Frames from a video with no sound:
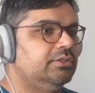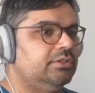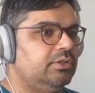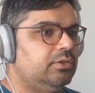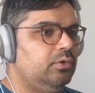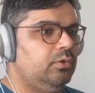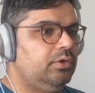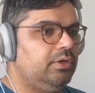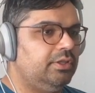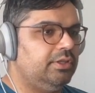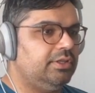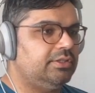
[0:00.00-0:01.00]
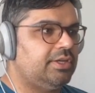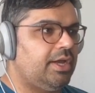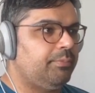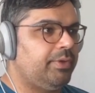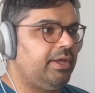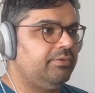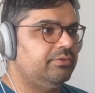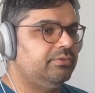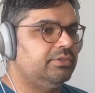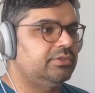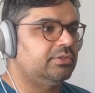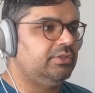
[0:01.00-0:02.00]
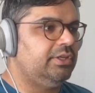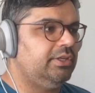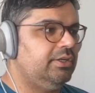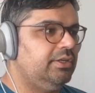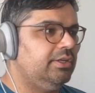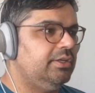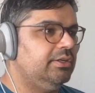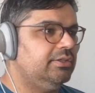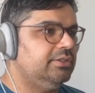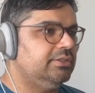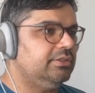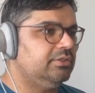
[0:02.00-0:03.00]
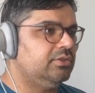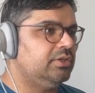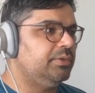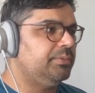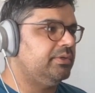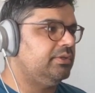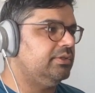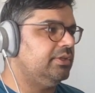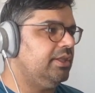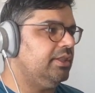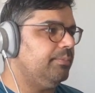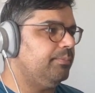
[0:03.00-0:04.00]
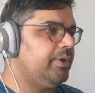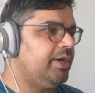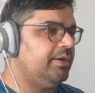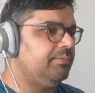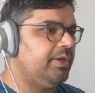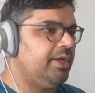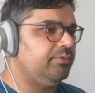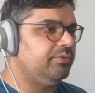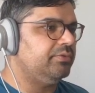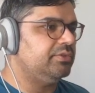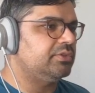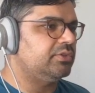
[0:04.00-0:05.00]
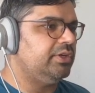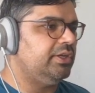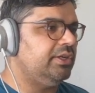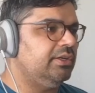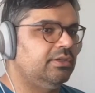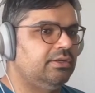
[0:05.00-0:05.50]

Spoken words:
the code in the top half of the screen. Here is the terminal in the bottom half of the screen.